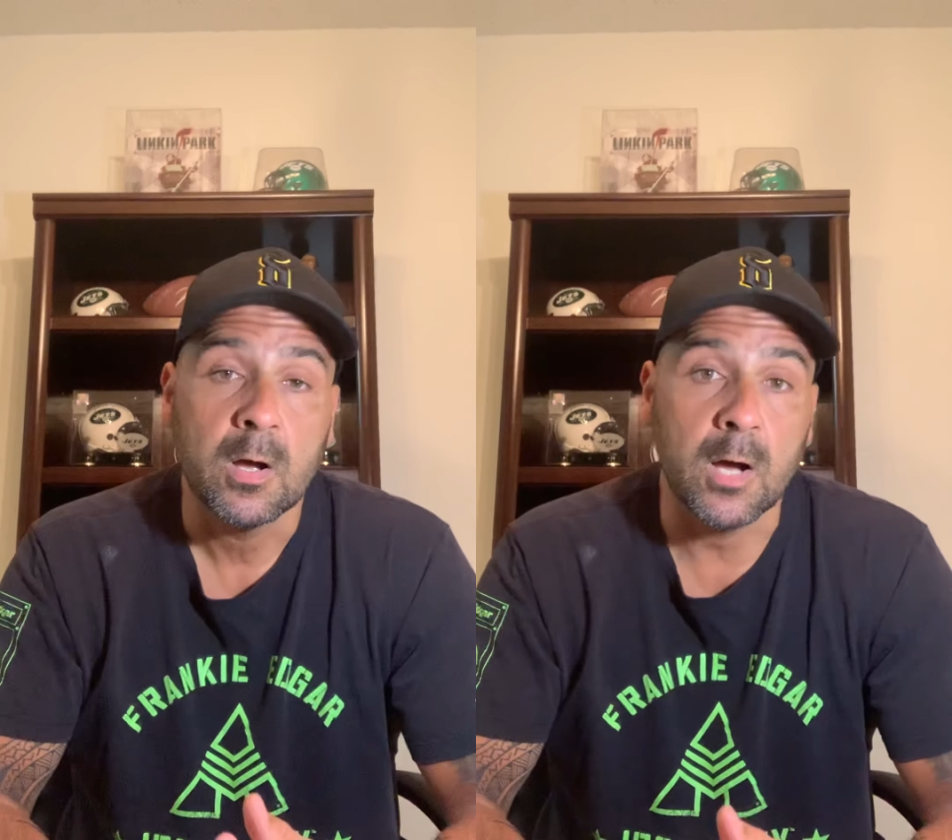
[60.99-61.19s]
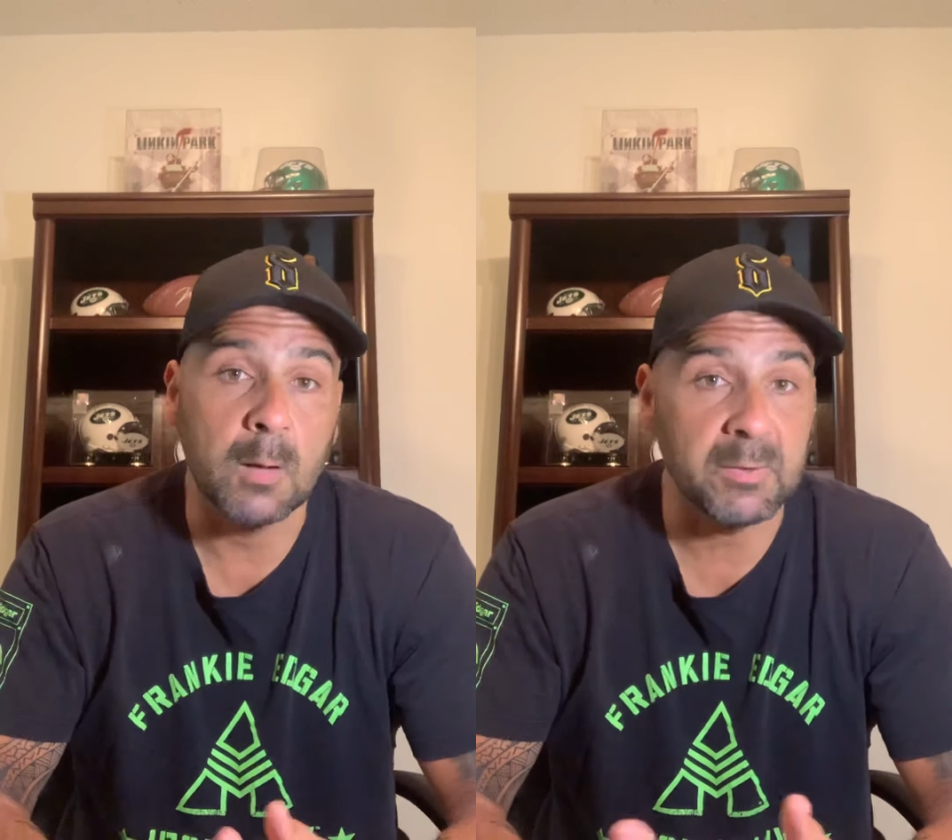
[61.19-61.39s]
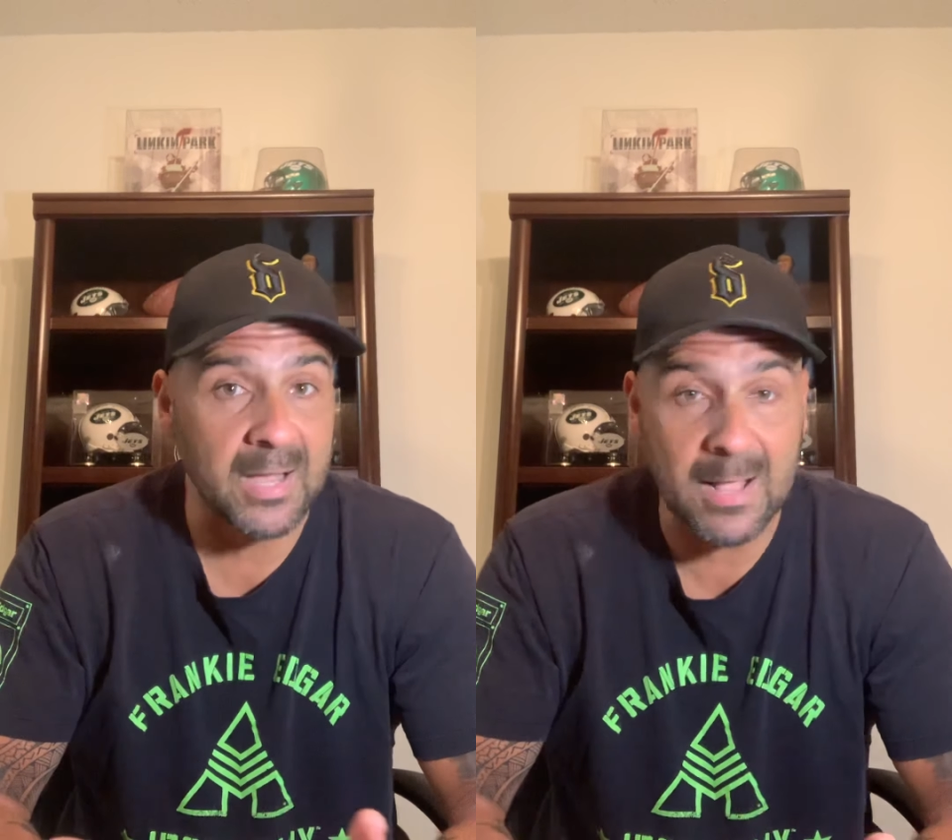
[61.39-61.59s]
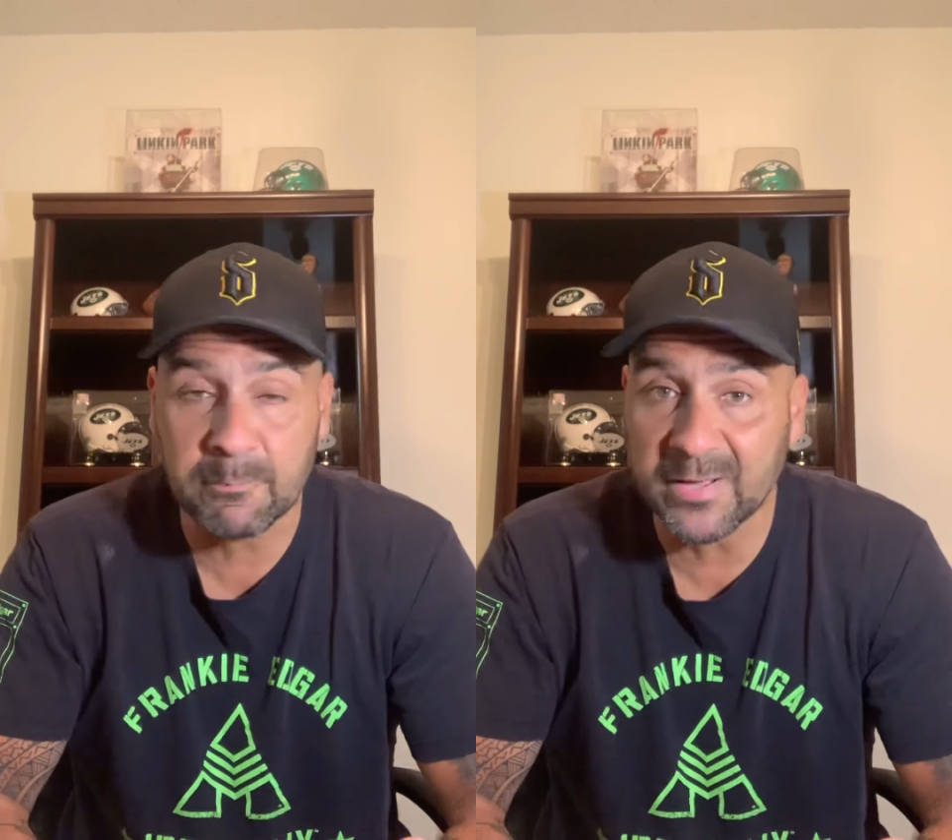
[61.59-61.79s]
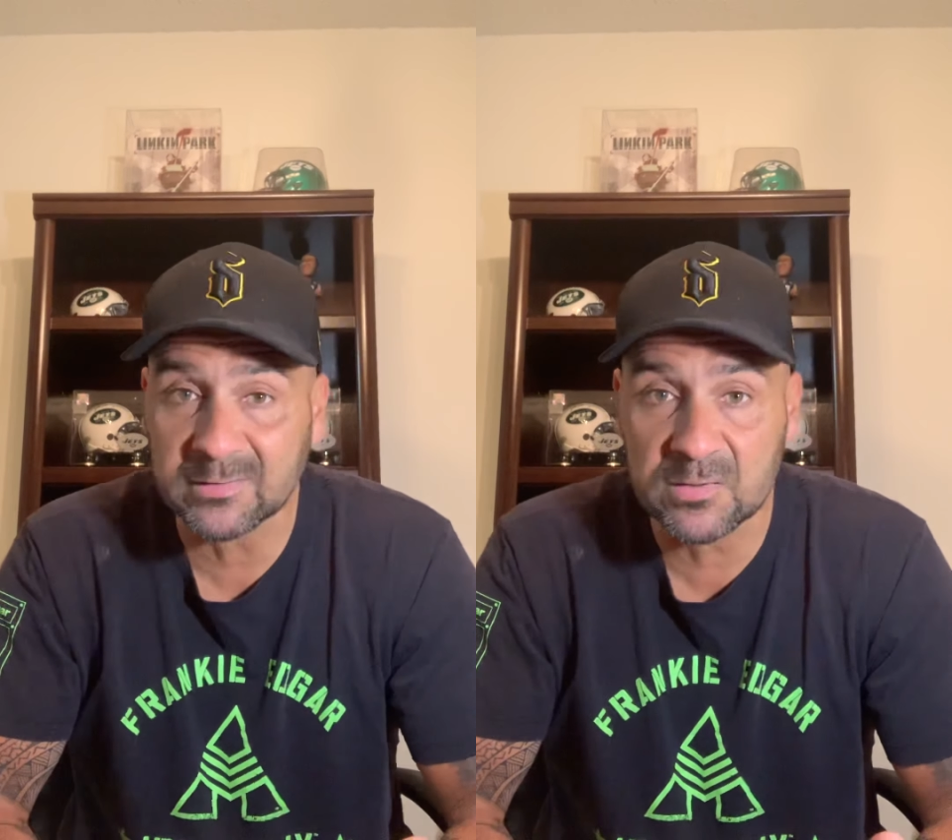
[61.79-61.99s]
Um, uh, Mekhi
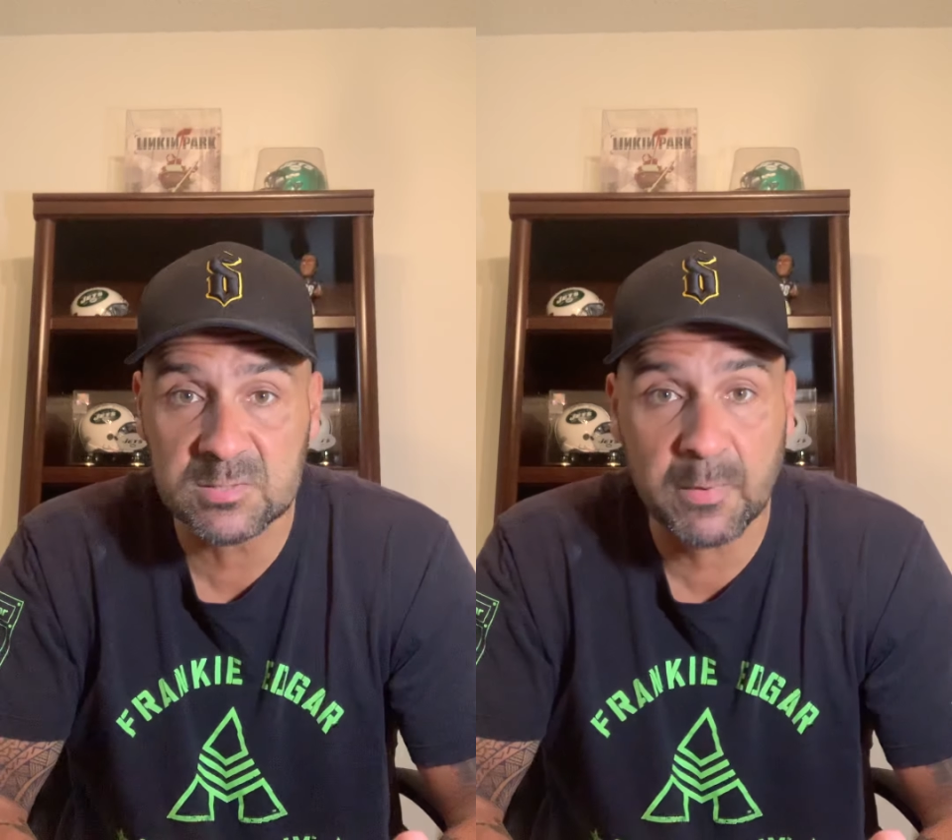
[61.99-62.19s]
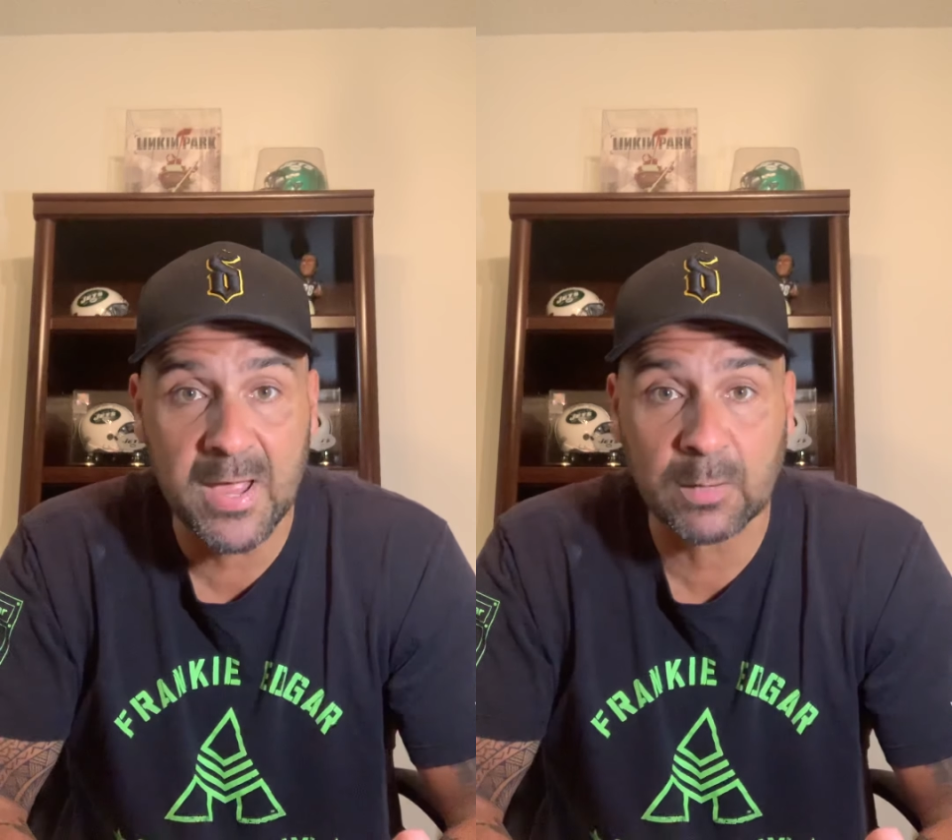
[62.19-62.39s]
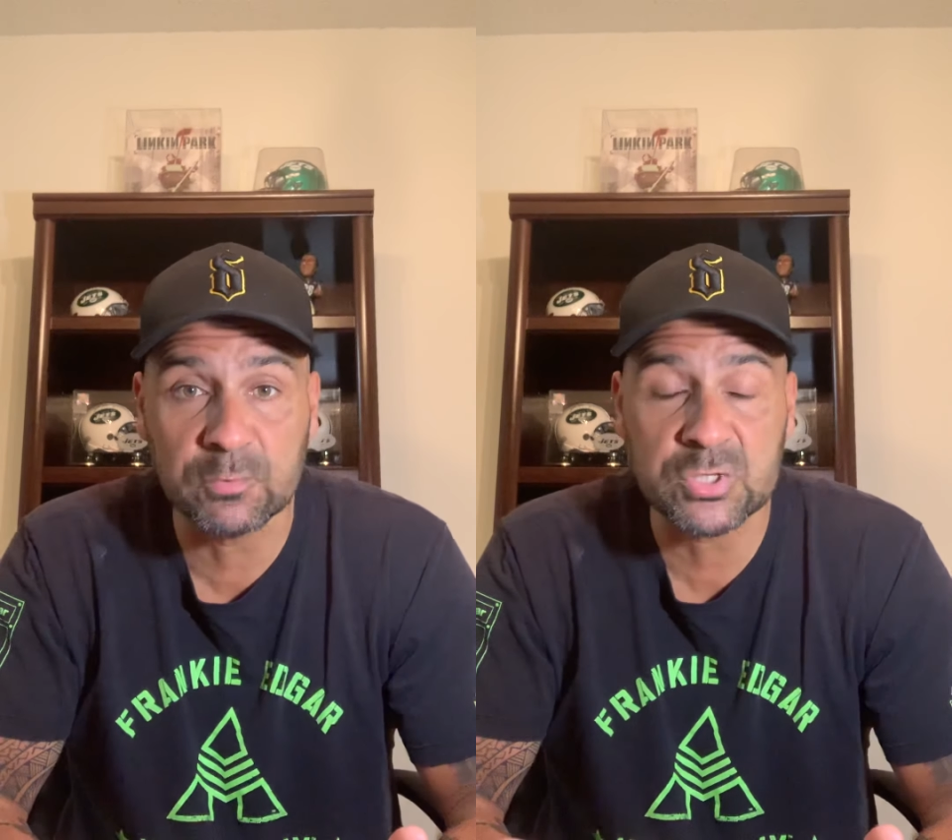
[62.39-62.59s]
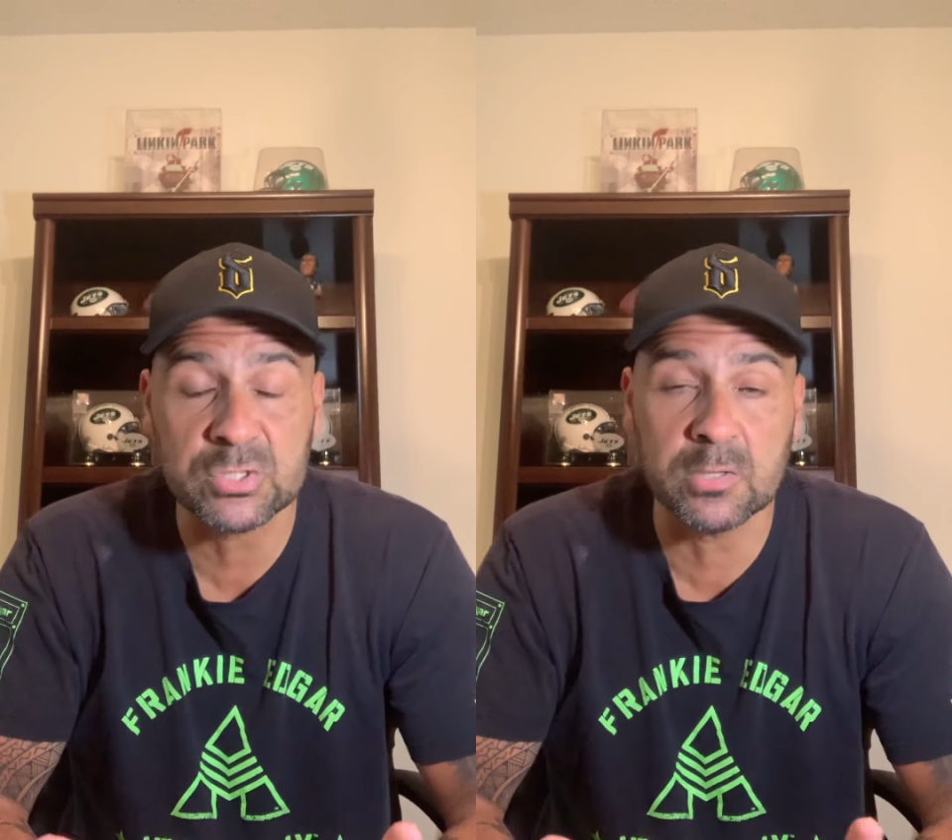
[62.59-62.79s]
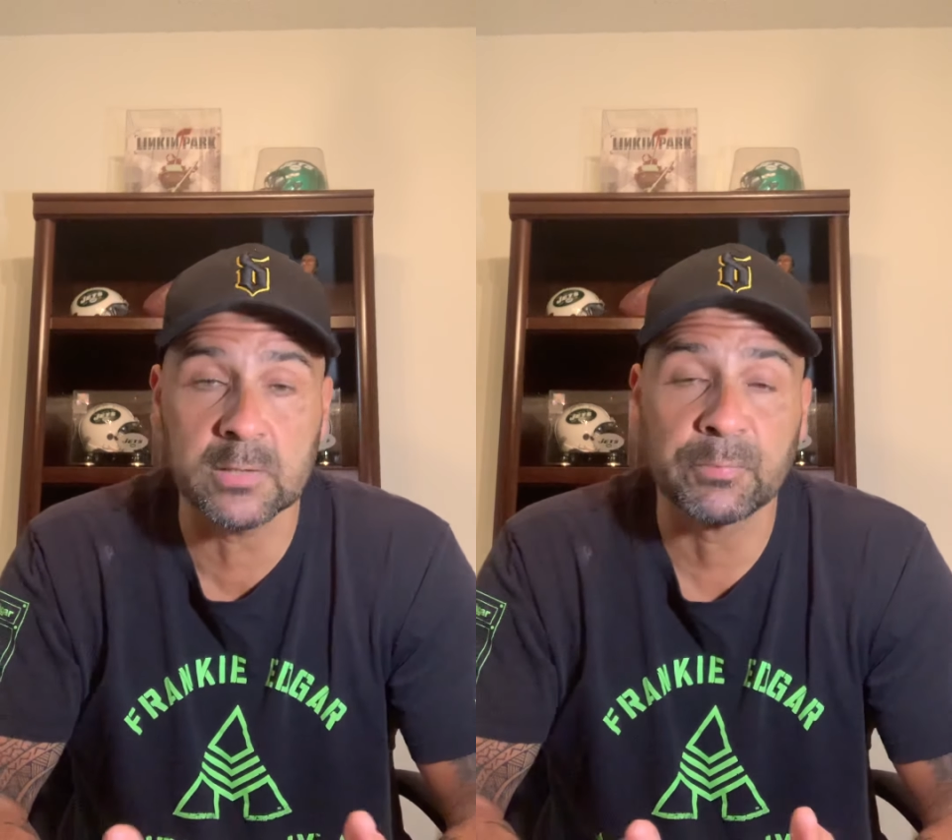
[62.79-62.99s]
Becton is back, which is
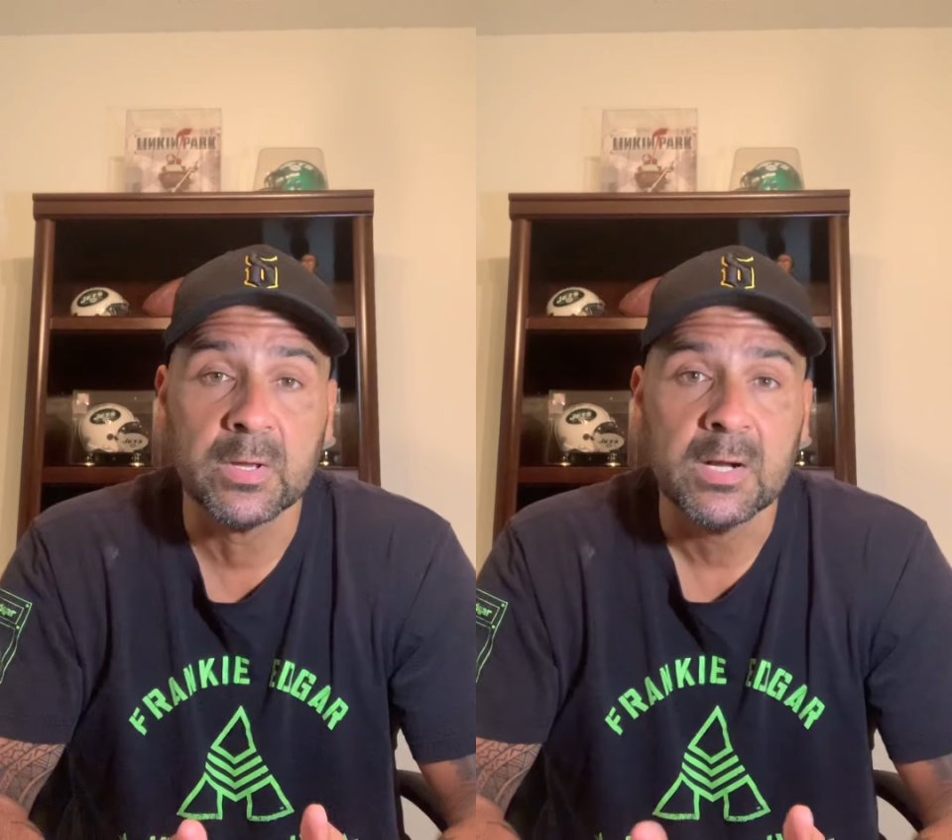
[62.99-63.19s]
good.